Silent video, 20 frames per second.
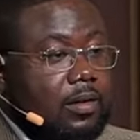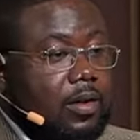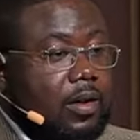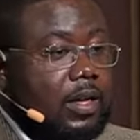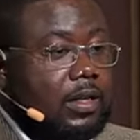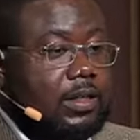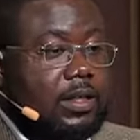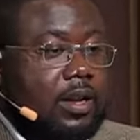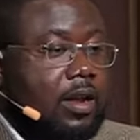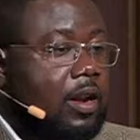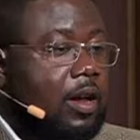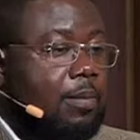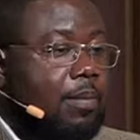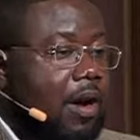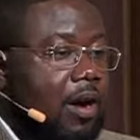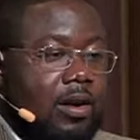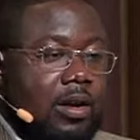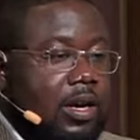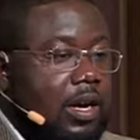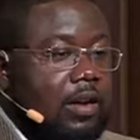It's not
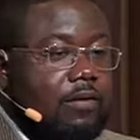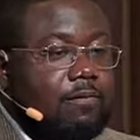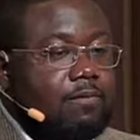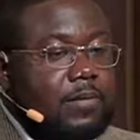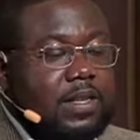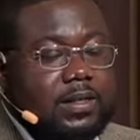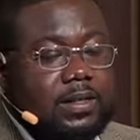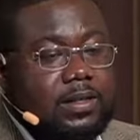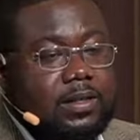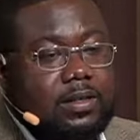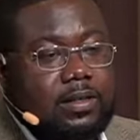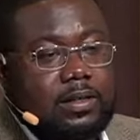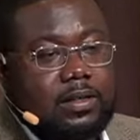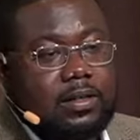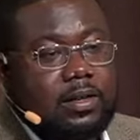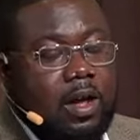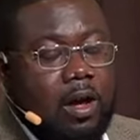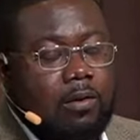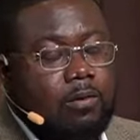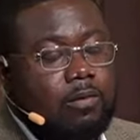about government,
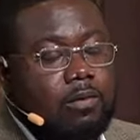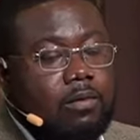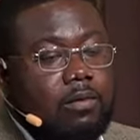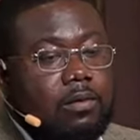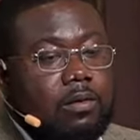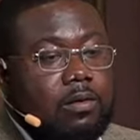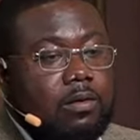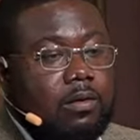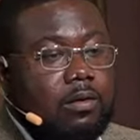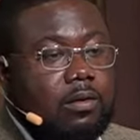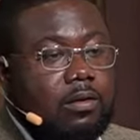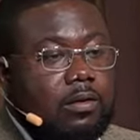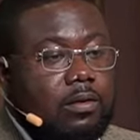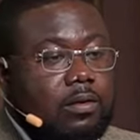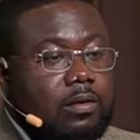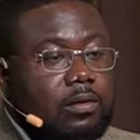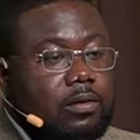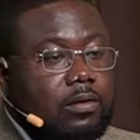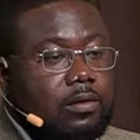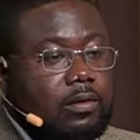no.
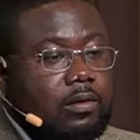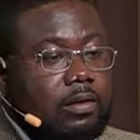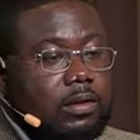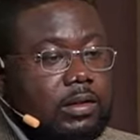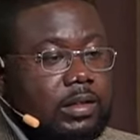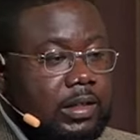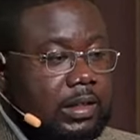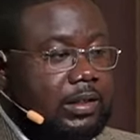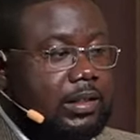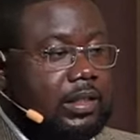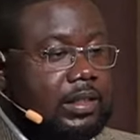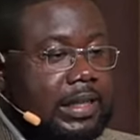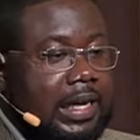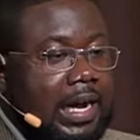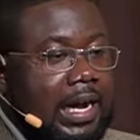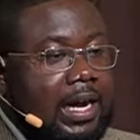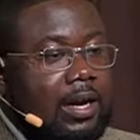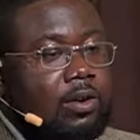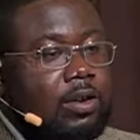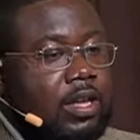This is
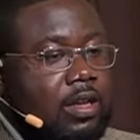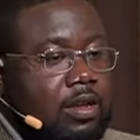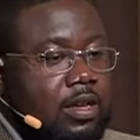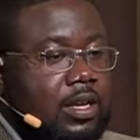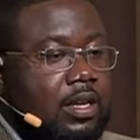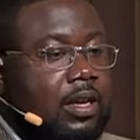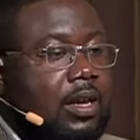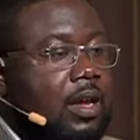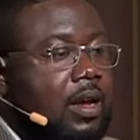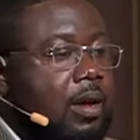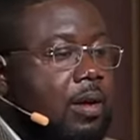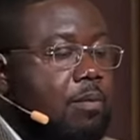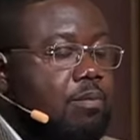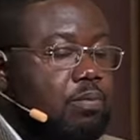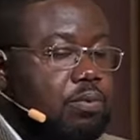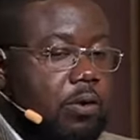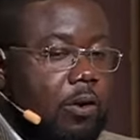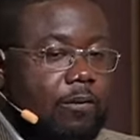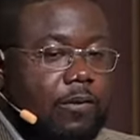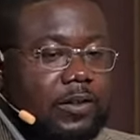how he
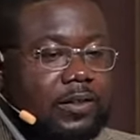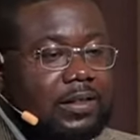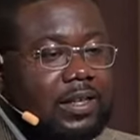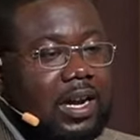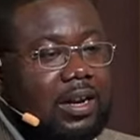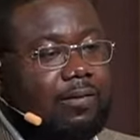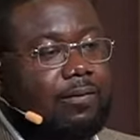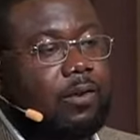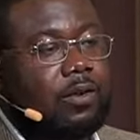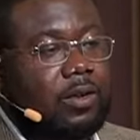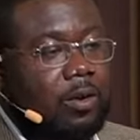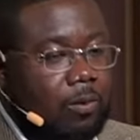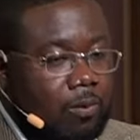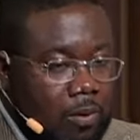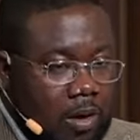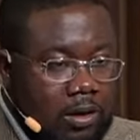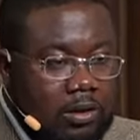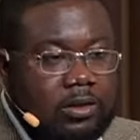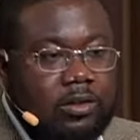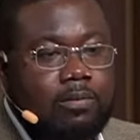prophesied for the
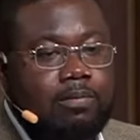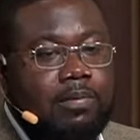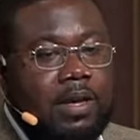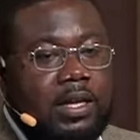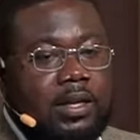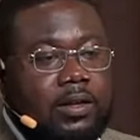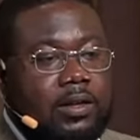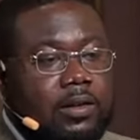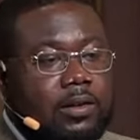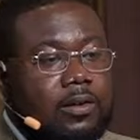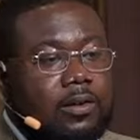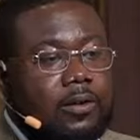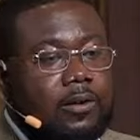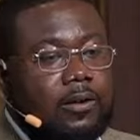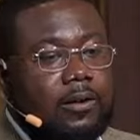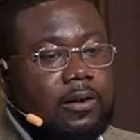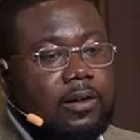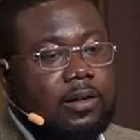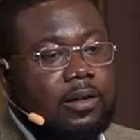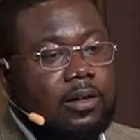world to be.
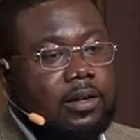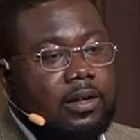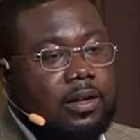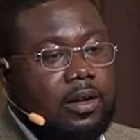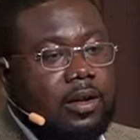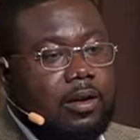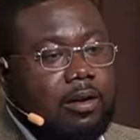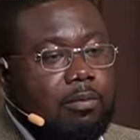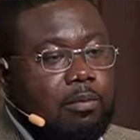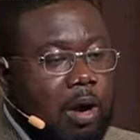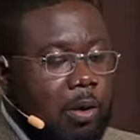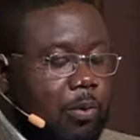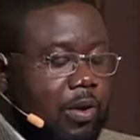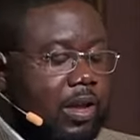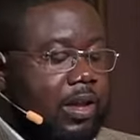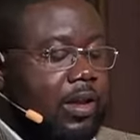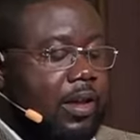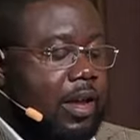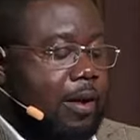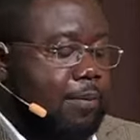But
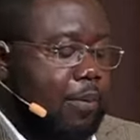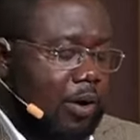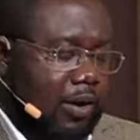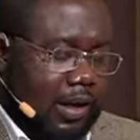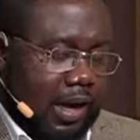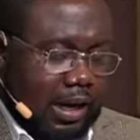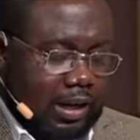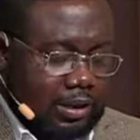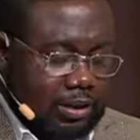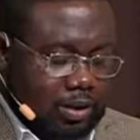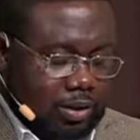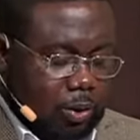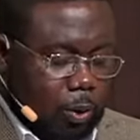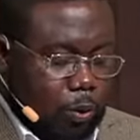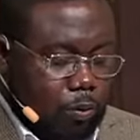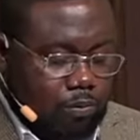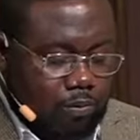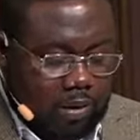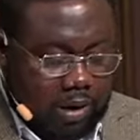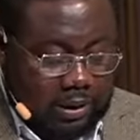we keep on getting
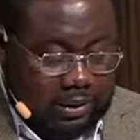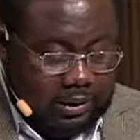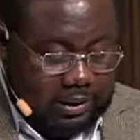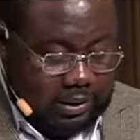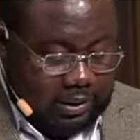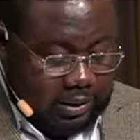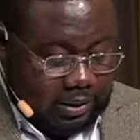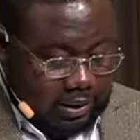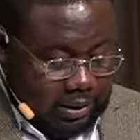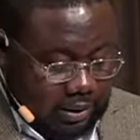so much